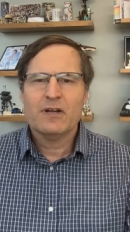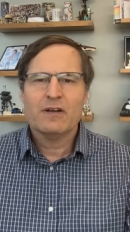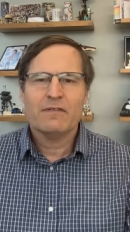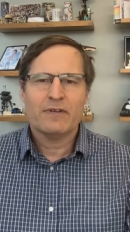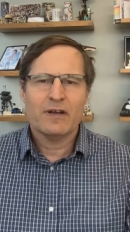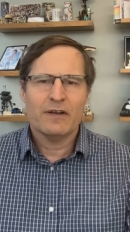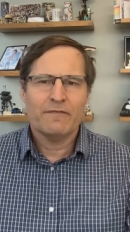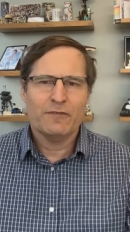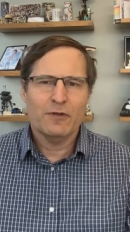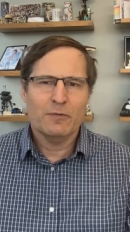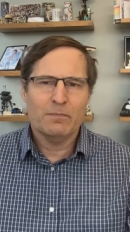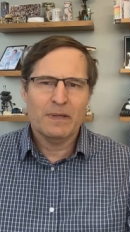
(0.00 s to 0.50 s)
very
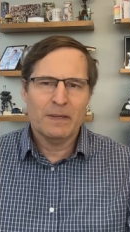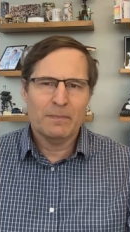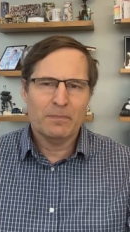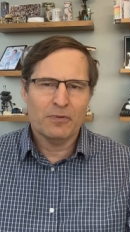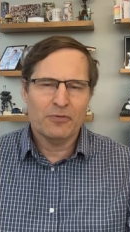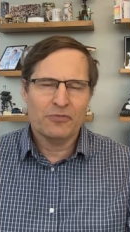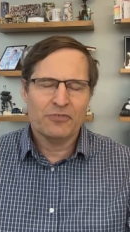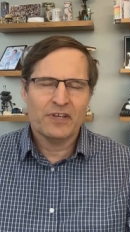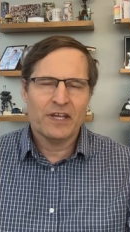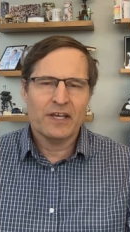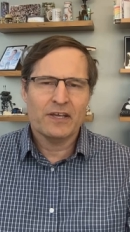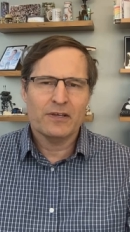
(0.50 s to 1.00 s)
few people
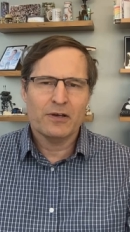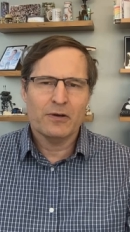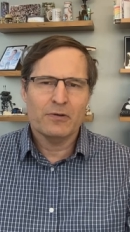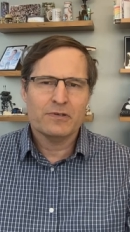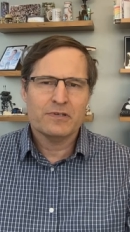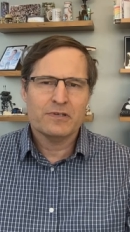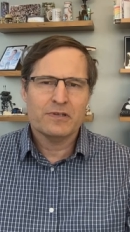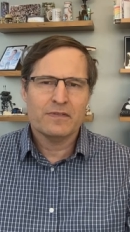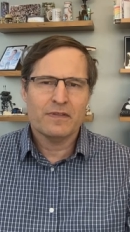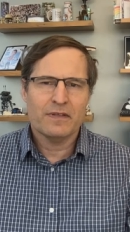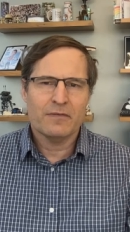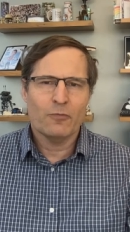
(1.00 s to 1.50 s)
say go
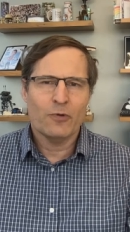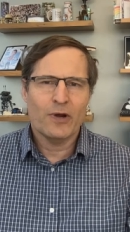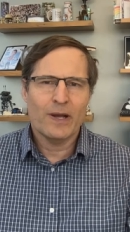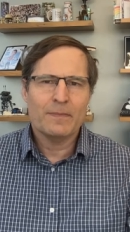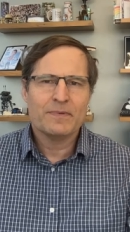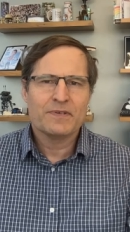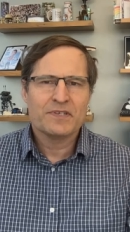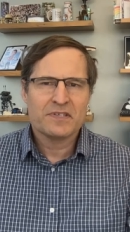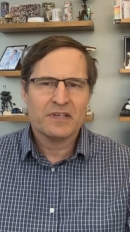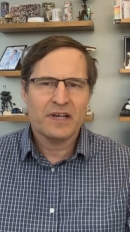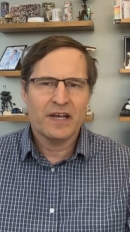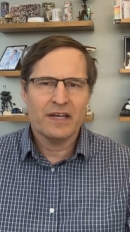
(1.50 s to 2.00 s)
to the
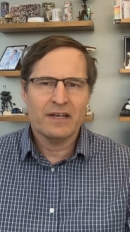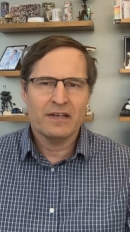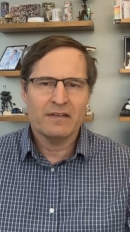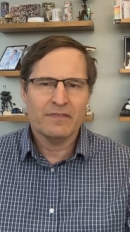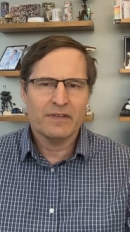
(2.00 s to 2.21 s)
website of